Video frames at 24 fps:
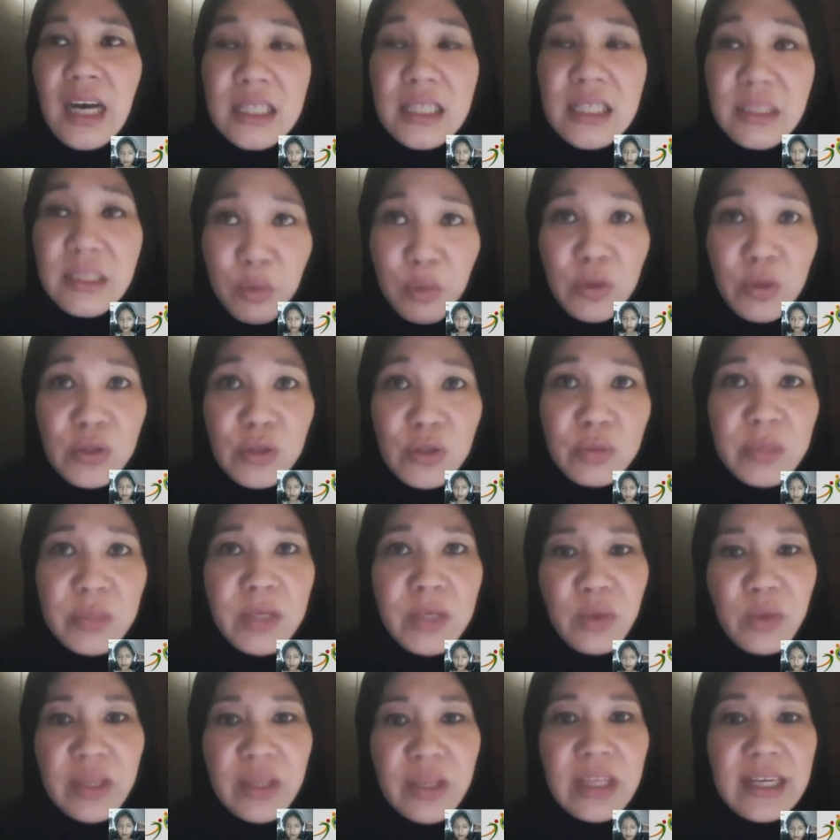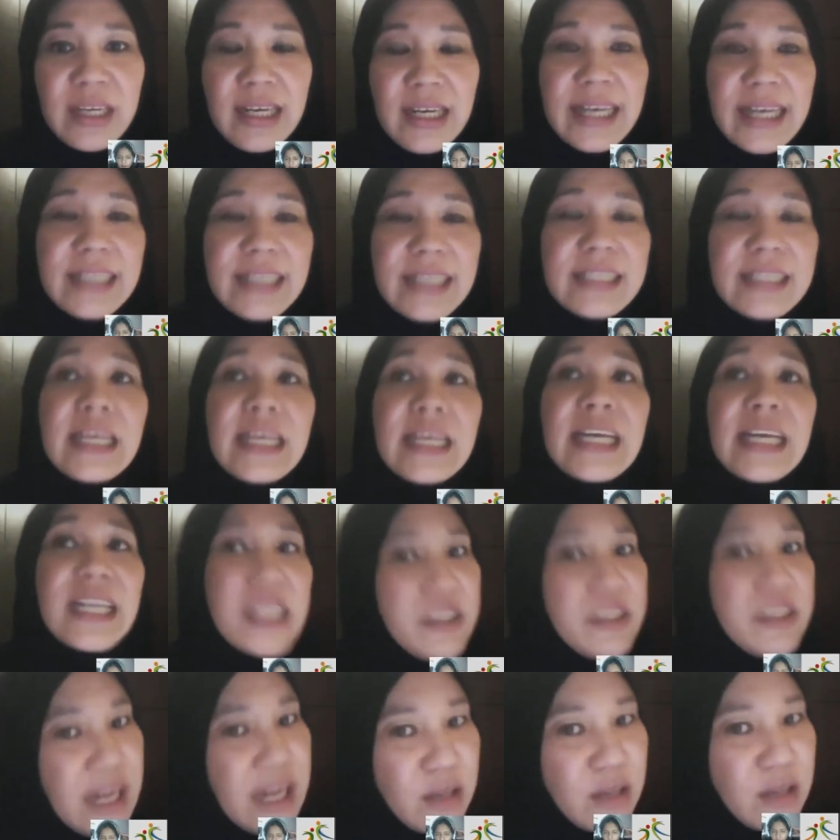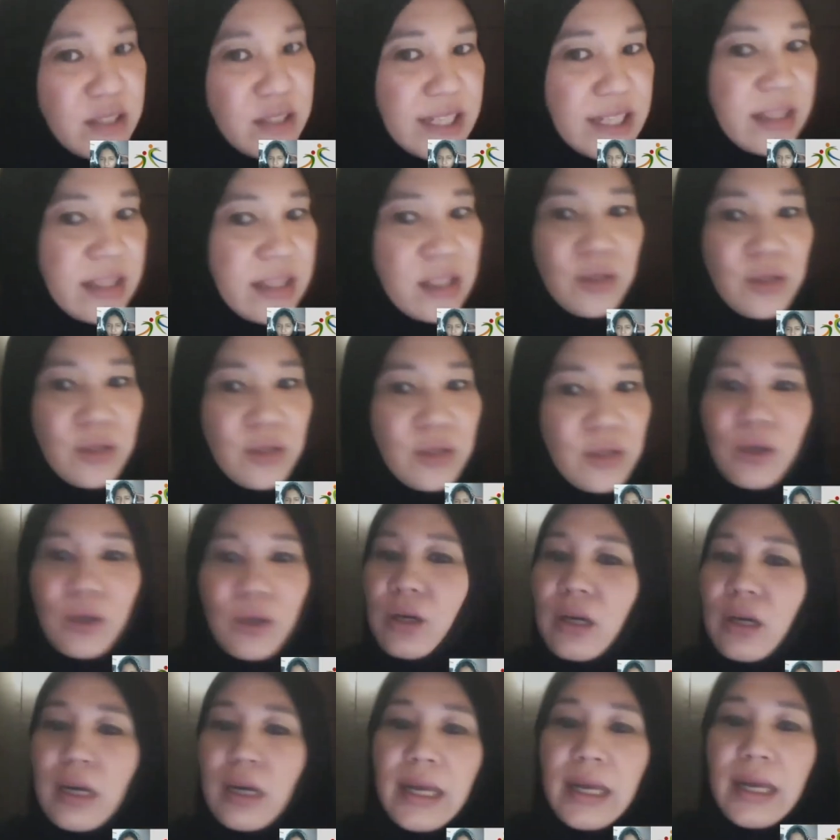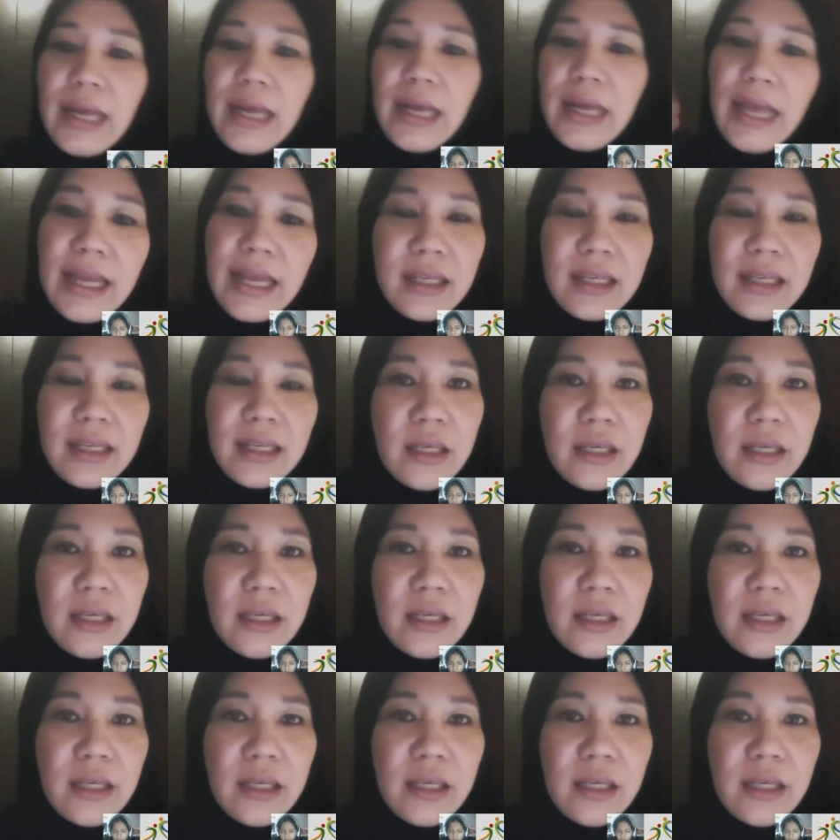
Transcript: supposed to be with the client. Leave it outside the door, and